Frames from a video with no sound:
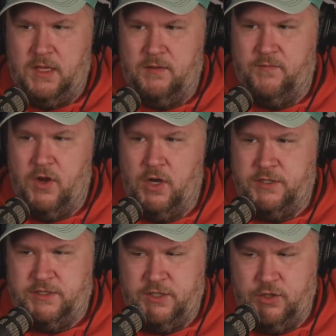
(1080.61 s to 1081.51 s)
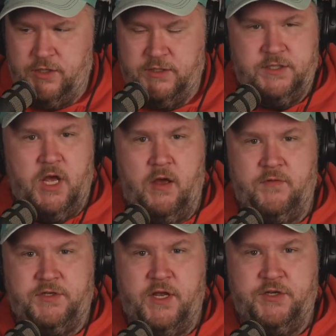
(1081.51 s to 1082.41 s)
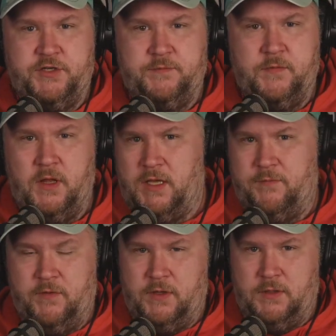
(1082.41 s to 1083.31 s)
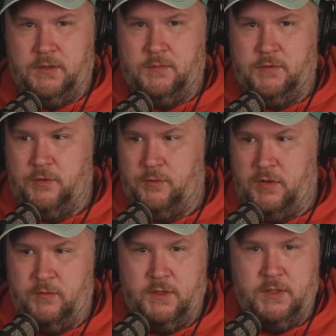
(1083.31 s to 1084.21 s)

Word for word: a very serious conversation. I keep forgetting too, by the way.